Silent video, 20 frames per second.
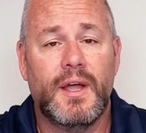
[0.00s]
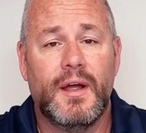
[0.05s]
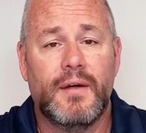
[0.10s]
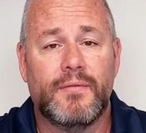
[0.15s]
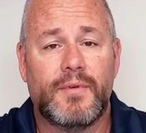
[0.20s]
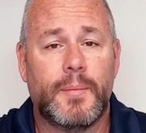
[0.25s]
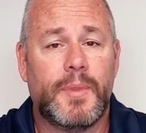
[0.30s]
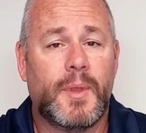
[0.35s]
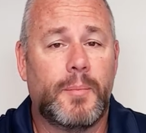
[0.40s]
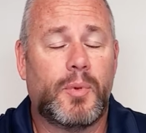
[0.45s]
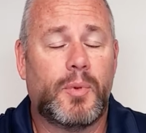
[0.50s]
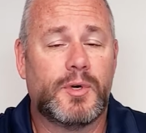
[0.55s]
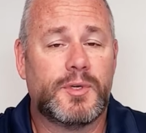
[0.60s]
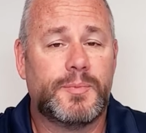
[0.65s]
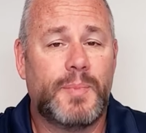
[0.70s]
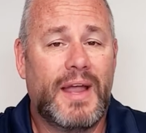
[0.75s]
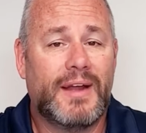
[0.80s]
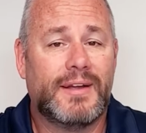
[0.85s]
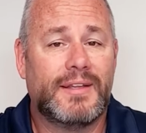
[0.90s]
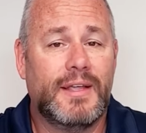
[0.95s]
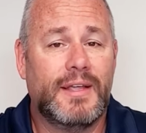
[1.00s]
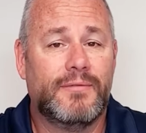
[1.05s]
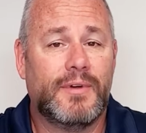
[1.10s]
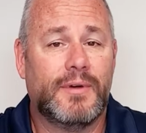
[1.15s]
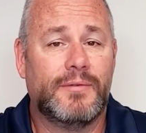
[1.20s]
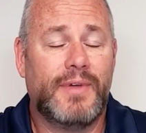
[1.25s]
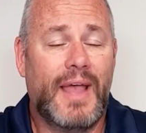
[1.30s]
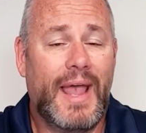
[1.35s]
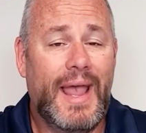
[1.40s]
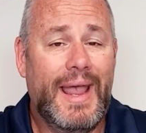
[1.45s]
from the perspective
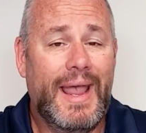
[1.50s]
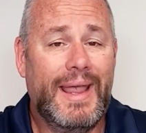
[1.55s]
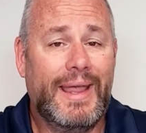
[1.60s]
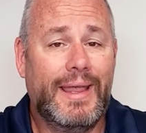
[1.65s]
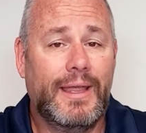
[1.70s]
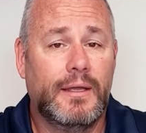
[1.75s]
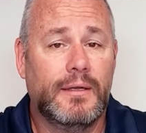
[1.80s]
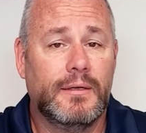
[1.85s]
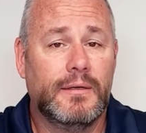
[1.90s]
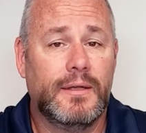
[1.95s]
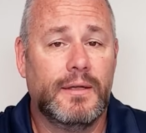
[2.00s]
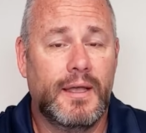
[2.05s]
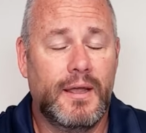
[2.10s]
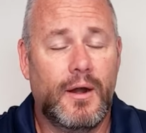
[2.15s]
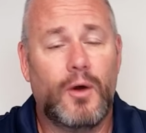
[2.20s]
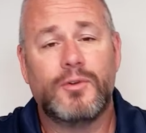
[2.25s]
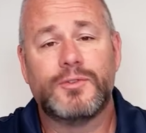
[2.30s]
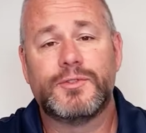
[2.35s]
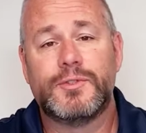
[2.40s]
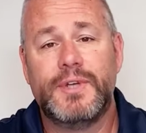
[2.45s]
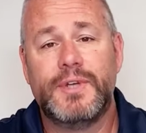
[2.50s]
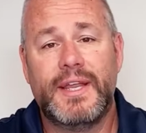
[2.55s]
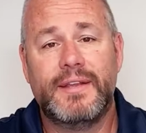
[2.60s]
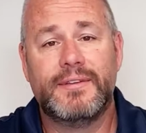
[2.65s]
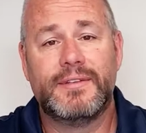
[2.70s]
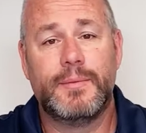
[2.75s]
of it also needs